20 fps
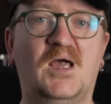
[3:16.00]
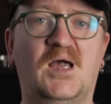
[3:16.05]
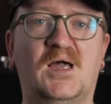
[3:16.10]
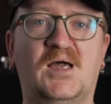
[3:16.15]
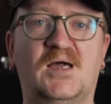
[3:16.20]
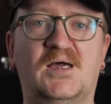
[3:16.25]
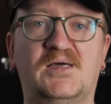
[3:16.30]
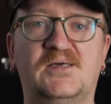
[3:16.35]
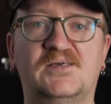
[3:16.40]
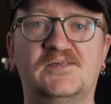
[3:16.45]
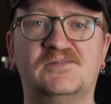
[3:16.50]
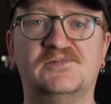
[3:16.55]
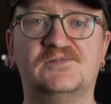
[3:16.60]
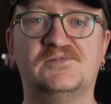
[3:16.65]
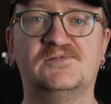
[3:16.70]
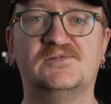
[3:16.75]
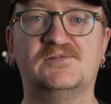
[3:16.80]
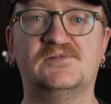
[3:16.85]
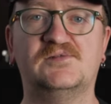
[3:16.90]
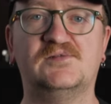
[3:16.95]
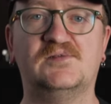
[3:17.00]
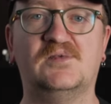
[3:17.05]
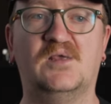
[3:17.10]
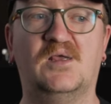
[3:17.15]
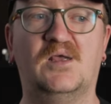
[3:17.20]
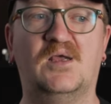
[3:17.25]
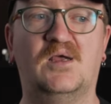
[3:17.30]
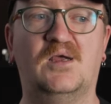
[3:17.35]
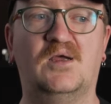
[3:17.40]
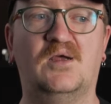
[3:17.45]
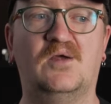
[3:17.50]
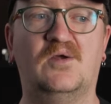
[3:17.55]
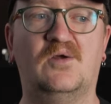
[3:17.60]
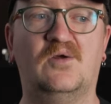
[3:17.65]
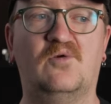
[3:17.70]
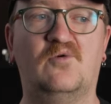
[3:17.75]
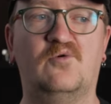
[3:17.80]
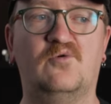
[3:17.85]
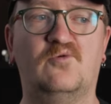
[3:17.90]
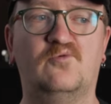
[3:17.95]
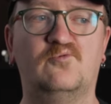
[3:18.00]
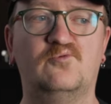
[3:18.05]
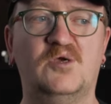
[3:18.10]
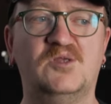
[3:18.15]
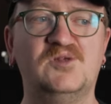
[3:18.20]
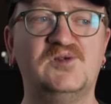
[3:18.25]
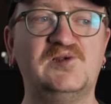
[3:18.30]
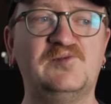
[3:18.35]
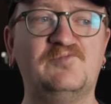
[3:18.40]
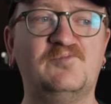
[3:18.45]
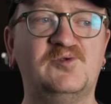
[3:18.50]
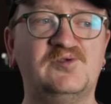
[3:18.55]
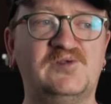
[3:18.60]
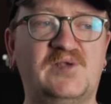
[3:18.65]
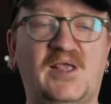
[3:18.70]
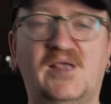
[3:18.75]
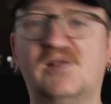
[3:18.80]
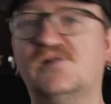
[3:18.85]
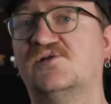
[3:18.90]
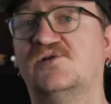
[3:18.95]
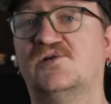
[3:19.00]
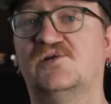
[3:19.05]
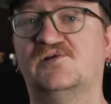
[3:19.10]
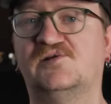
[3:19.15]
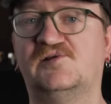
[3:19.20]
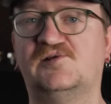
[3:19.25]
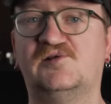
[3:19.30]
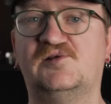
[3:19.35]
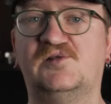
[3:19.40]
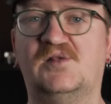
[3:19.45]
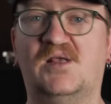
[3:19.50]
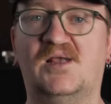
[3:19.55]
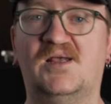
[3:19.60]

and rather spontaneous.